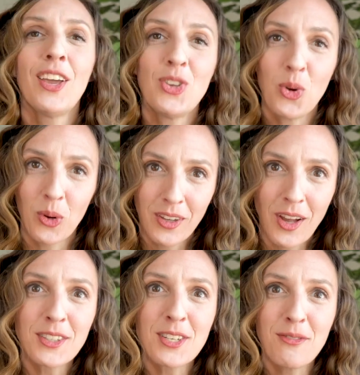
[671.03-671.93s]
You're
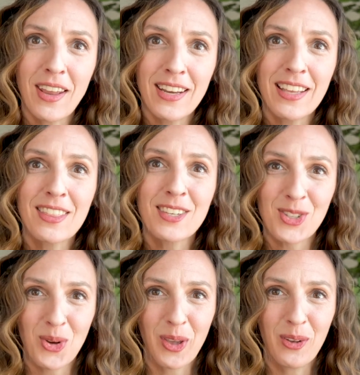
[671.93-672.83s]
cultivating the
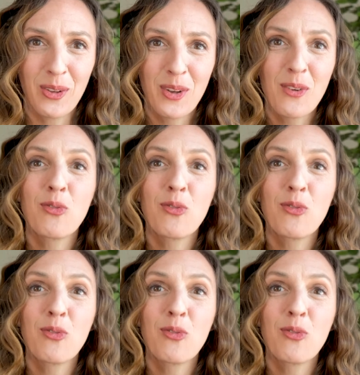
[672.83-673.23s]
soil